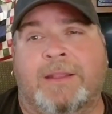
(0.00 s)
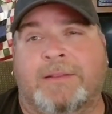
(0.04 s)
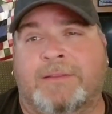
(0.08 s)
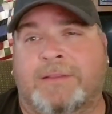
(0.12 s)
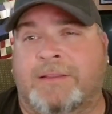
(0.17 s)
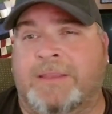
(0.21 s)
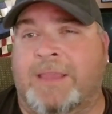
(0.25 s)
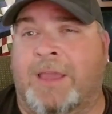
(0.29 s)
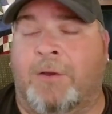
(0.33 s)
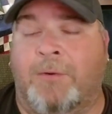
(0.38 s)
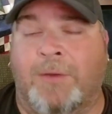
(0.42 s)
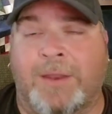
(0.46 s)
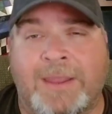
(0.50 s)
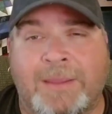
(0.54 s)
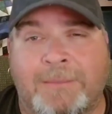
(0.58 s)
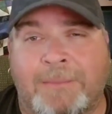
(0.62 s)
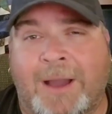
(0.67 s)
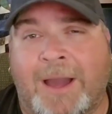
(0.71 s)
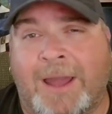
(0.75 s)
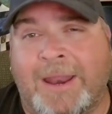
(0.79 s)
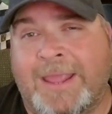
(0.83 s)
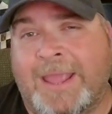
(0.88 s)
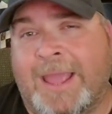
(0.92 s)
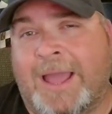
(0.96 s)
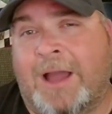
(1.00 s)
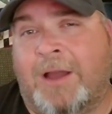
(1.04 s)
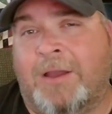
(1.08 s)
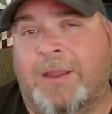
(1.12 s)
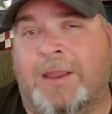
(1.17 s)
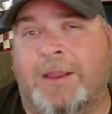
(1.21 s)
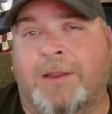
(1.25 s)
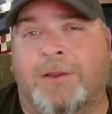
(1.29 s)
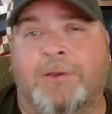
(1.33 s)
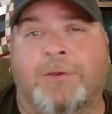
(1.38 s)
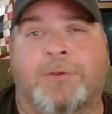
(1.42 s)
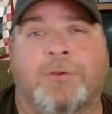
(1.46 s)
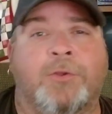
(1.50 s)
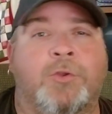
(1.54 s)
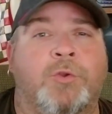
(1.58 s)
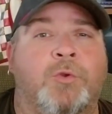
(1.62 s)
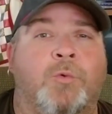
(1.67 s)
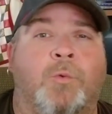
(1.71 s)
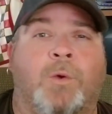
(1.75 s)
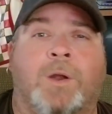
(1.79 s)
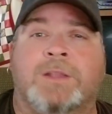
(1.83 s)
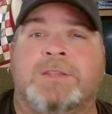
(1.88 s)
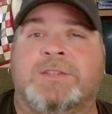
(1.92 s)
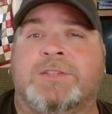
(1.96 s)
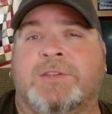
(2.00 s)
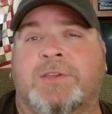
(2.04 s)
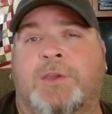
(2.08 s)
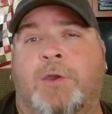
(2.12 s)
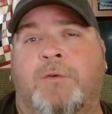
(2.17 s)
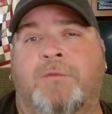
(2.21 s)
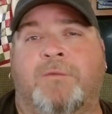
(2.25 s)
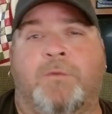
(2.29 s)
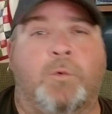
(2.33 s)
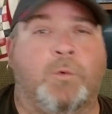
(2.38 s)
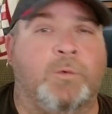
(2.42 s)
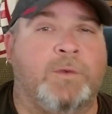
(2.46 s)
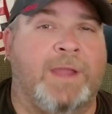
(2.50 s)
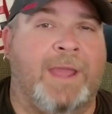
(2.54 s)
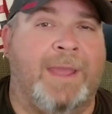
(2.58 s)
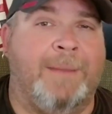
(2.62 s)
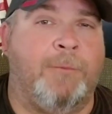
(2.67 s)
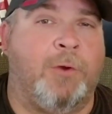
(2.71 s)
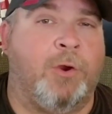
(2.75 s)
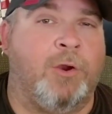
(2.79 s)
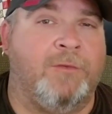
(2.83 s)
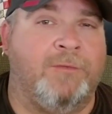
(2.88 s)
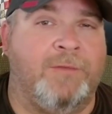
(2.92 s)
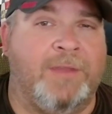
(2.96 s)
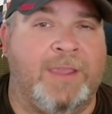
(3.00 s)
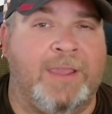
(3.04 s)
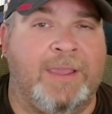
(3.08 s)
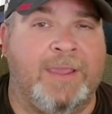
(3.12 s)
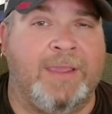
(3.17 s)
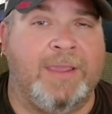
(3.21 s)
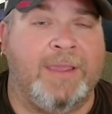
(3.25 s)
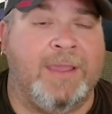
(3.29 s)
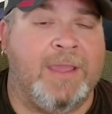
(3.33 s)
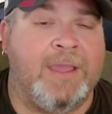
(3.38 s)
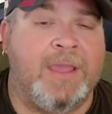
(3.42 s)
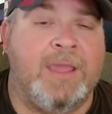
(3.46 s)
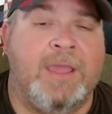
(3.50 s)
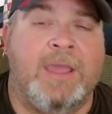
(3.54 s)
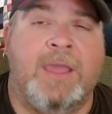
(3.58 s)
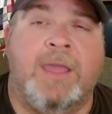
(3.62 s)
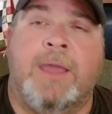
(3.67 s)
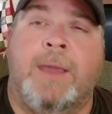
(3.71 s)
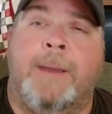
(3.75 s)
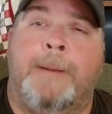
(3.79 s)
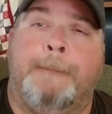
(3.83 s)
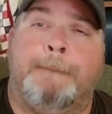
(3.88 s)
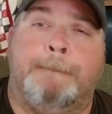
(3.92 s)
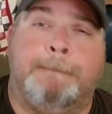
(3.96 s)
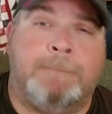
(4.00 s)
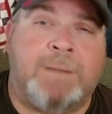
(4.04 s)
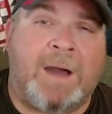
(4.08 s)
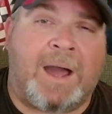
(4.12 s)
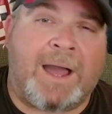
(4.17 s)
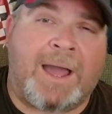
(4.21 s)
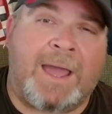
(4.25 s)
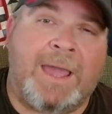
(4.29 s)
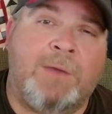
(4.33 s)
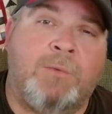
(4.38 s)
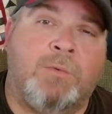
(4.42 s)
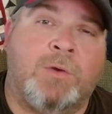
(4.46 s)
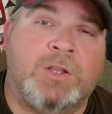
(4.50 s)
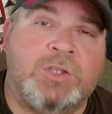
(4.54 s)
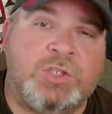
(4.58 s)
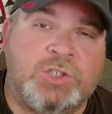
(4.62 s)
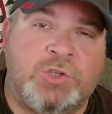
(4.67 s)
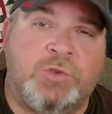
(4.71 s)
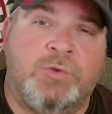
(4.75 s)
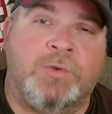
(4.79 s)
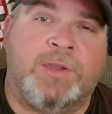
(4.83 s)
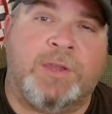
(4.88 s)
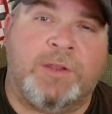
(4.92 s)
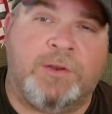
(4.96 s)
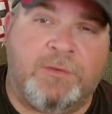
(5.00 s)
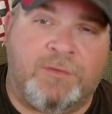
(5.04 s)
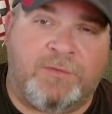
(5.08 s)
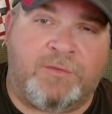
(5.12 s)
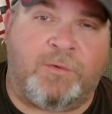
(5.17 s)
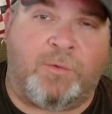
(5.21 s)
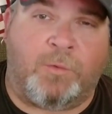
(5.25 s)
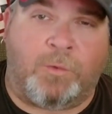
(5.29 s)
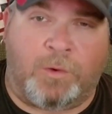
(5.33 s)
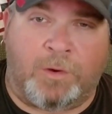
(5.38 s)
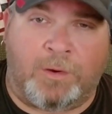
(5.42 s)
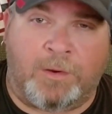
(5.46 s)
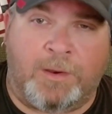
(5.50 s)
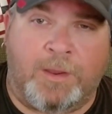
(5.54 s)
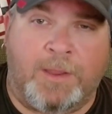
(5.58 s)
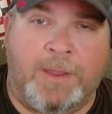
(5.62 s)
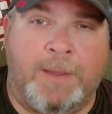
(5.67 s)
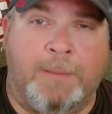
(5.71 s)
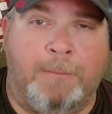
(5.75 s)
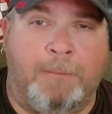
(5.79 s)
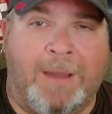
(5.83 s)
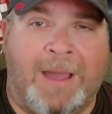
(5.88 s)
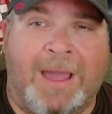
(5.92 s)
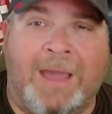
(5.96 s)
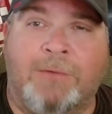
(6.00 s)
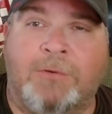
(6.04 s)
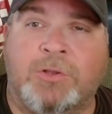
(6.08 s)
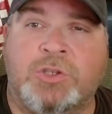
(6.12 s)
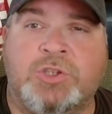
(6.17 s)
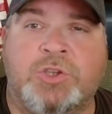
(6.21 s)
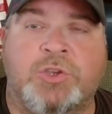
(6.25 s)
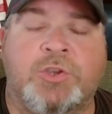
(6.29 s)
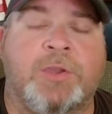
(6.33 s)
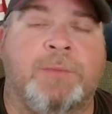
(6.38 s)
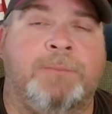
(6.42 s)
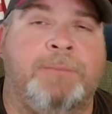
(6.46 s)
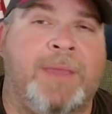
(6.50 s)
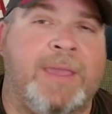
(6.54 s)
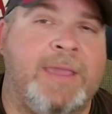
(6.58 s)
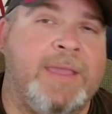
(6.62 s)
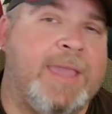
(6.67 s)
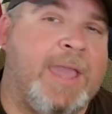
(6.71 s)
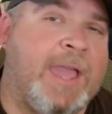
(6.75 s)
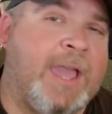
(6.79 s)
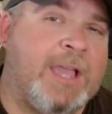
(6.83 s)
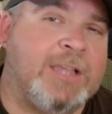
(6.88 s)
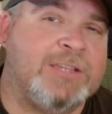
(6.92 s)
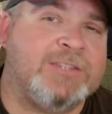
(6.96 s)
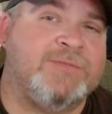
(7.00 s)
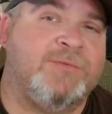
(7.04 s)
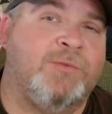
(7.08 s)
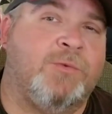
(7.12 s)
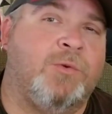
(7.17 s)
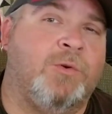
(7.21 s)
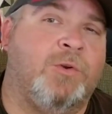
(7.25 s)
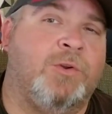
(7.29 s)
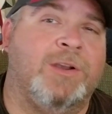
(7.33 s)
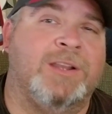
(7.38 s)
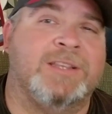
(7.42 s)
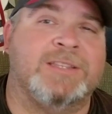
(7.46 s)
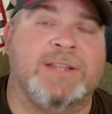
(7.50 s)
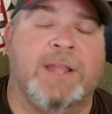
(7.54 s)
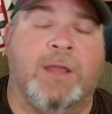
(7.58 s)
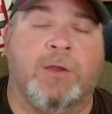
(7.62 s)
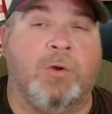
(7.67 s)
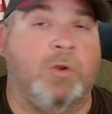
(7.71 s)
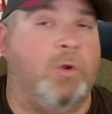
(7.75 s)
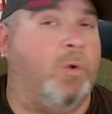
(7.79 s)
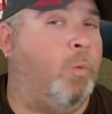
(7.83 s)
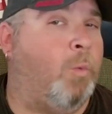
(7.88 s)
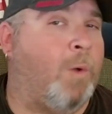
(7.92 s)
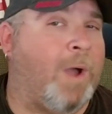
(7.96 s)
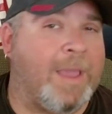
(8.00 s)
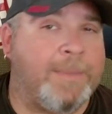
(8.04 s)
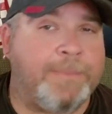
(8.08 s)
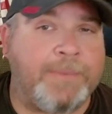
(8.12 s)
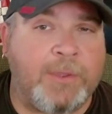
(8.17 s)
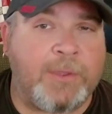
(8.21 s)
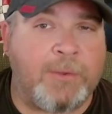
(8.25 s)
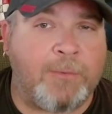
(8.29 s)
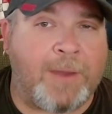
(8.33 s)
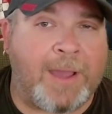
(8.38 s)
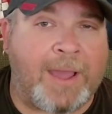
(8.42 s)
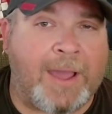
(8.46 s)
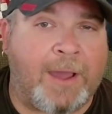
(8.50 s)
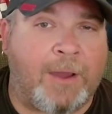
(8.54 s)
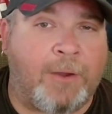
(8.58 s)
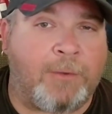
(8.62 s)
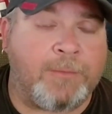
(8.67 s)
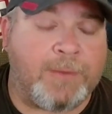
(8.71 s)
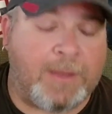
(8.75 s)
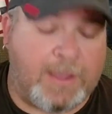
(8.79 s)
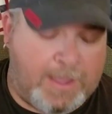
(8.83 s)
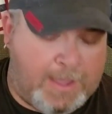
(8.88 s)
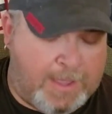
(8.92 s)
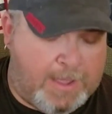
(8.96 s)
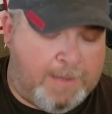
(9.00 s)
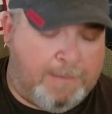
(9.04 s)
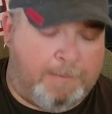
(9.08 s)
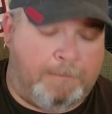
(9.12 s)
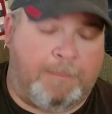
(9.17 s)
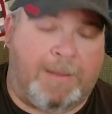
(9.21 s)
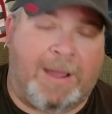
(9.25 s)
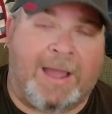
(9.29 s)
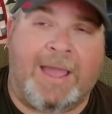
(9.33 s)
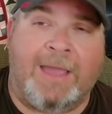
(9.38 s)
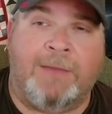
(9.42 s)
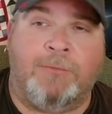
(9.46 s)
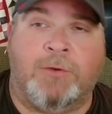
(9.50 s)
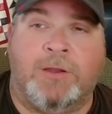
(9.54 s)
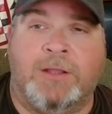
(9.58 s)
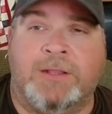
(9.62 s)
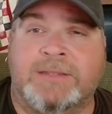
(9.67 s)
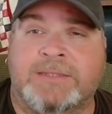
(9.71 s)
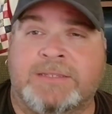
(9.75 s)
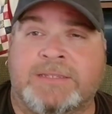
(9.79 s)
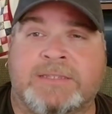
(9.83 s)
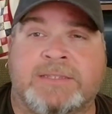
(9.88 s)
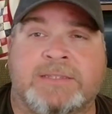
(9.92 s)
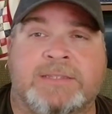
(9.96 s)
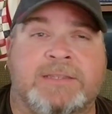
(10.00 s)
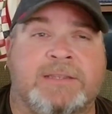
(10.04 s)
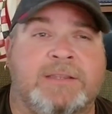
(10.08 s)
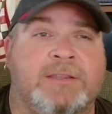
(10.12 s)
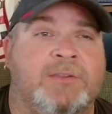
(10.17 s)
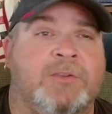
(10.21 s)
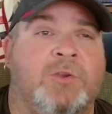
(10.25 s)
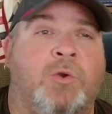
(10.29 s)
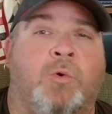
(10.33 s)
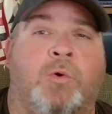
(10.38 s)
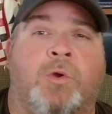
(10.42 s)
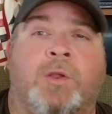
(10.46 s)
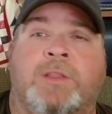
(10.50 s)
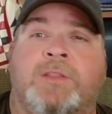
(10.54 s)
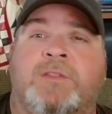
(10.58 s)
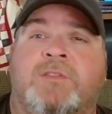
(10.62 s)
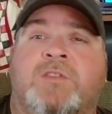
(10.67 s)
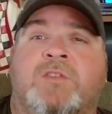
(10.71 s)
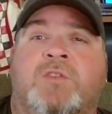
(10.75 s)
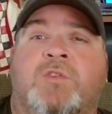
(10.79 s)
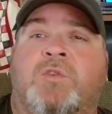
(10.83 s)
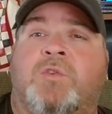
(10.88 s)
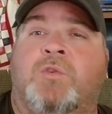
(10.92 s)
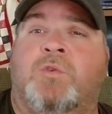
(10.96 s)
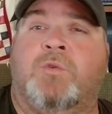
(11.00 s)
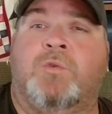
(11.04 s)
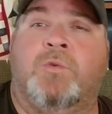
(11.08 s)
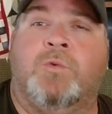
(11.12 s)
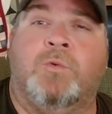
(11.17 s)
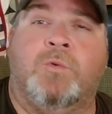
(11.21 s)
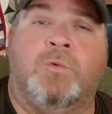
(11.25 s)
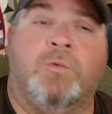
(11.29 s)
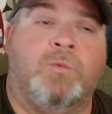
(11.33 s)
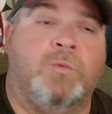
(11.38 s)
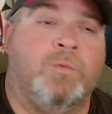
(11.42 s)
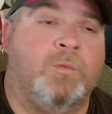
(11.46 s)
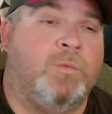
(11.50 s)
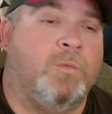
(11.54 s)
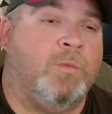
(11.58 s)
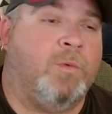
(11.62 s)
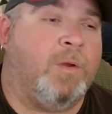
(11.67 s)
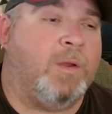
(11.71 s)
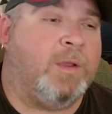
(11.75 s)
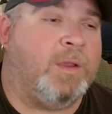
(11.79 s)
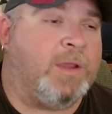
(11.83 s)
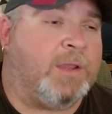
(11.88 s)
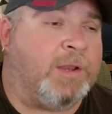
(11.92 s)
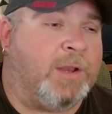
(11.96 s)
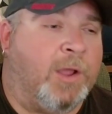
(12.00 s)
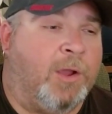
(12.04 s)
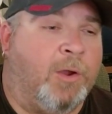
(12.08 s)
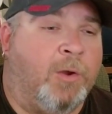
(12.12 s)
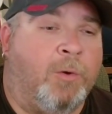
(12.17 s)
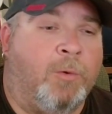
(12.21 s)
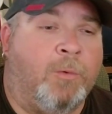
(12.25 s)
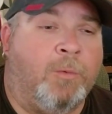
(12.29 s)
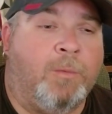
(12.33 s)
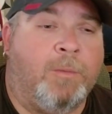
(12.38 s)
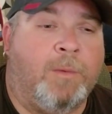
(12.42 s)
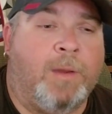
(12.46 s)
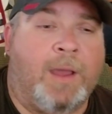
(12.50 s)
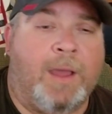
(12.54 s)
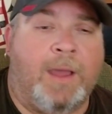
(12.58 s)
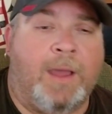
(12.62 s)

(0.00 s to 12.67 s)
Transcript: to tell anybody out here who wants to go full-time RV, buy what you can afford. Buy what you can pay cash for. It's not going to wipe you out. Buy what's going to, you know,